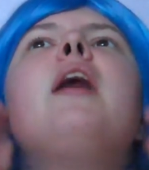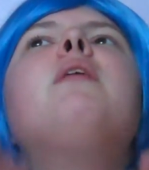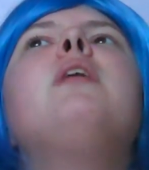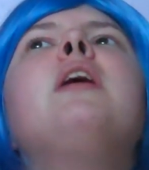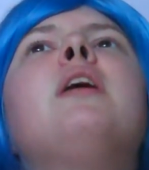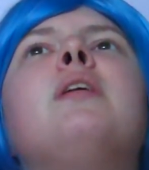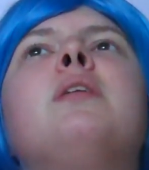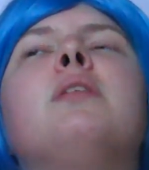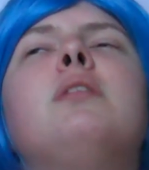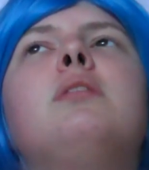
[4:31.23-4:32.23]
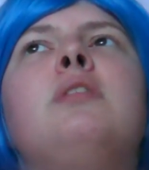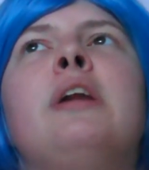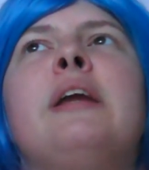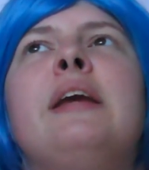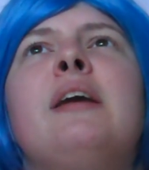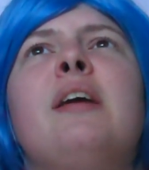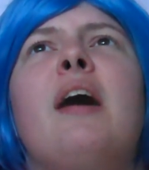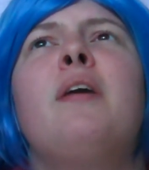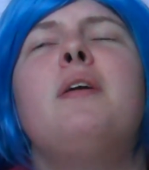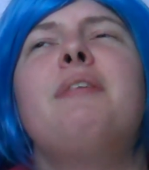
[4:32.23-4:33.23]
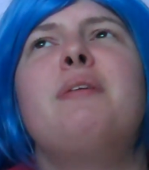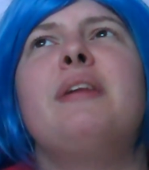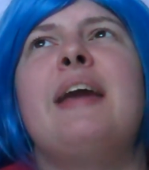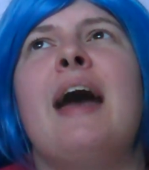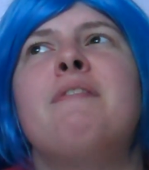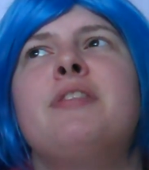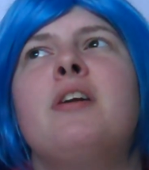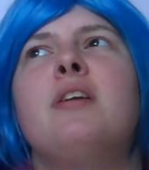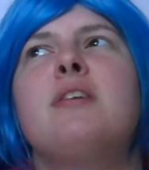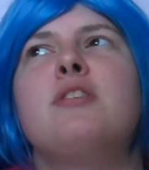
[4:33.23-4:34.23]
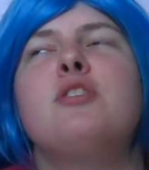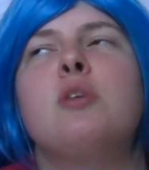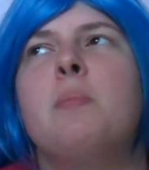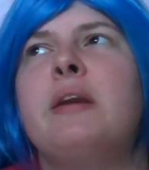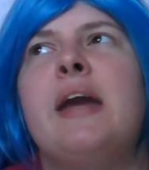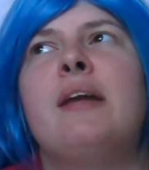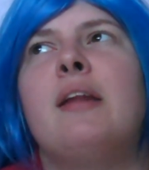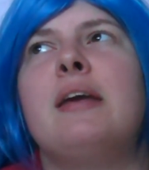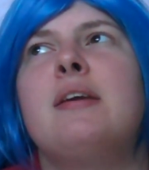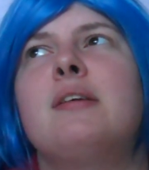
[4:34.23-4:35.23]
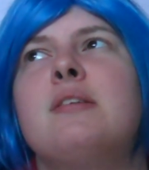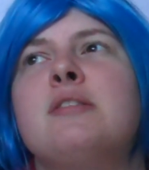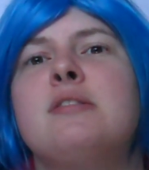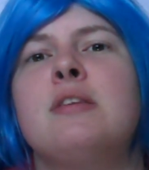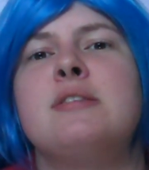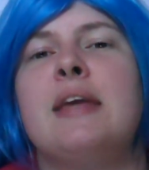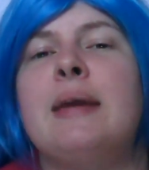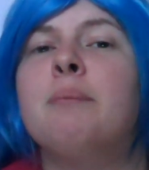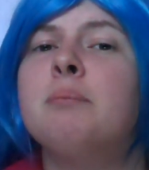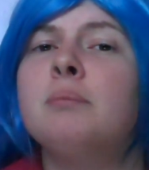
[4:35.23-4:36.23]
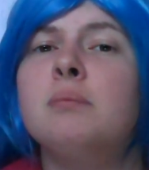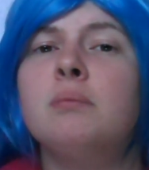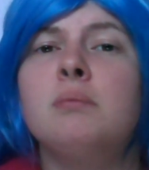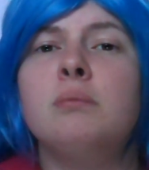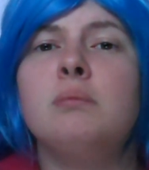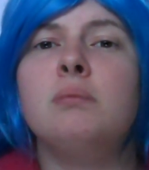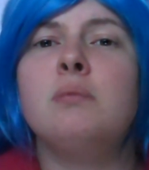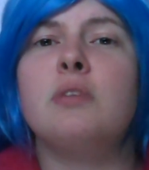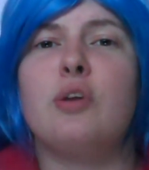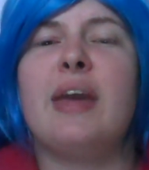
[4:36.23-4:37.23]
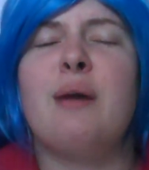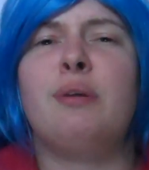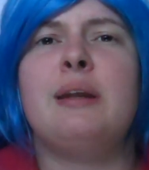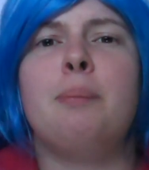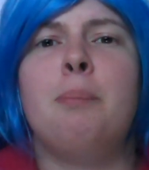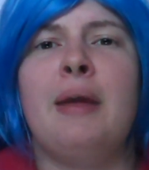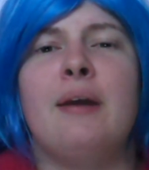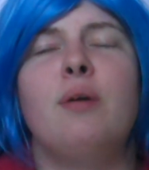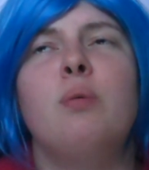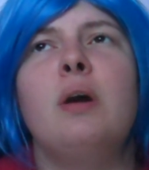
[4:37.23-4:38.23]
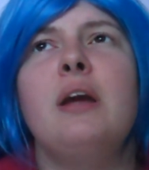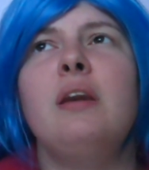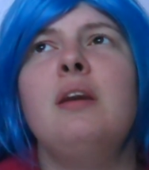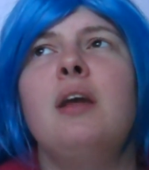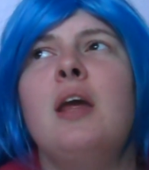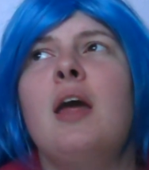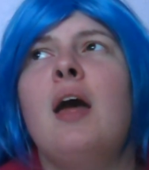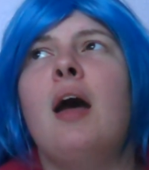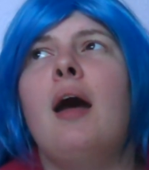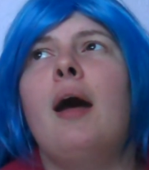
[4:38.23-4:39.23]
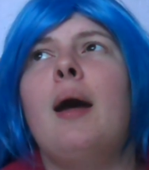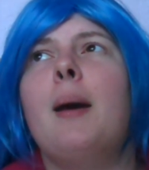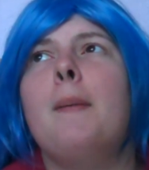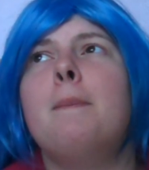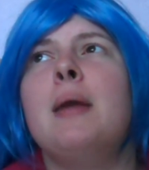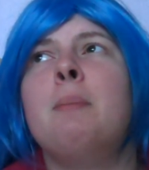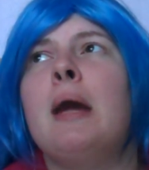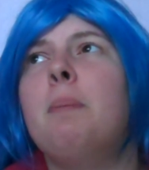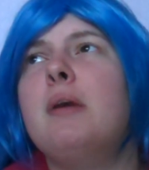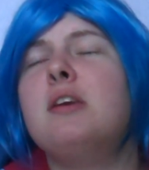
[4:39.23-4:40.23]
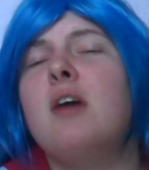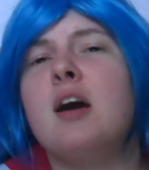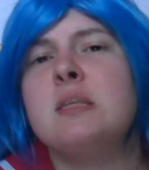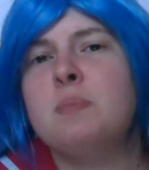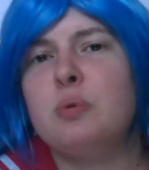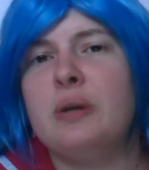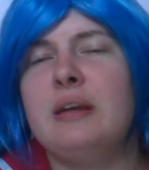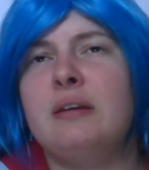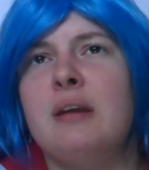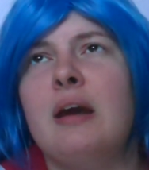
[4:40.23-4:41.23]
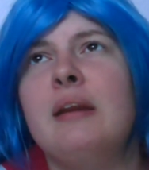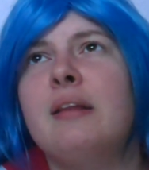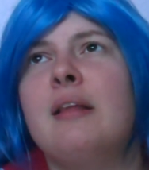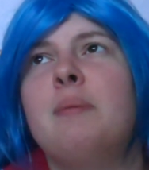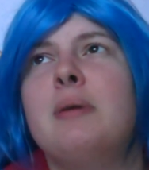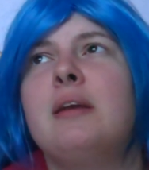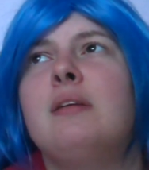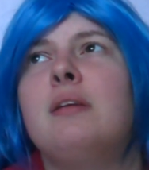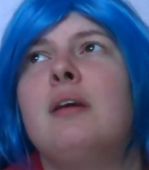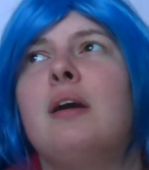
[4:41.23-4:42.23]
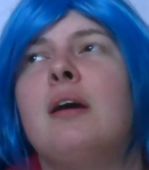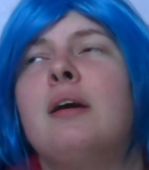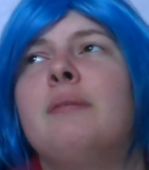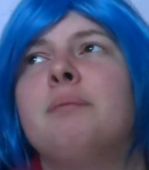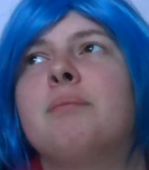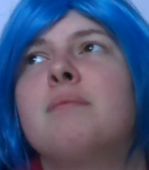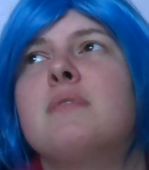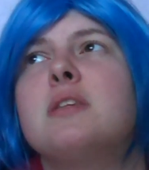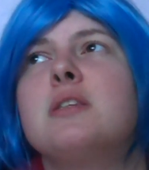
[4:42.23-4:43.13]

I don't know, really. I don't know if I really have it there because there's so many I like the same. So I can't really pick one. Um, it might be a toss between Honey Lemon, um,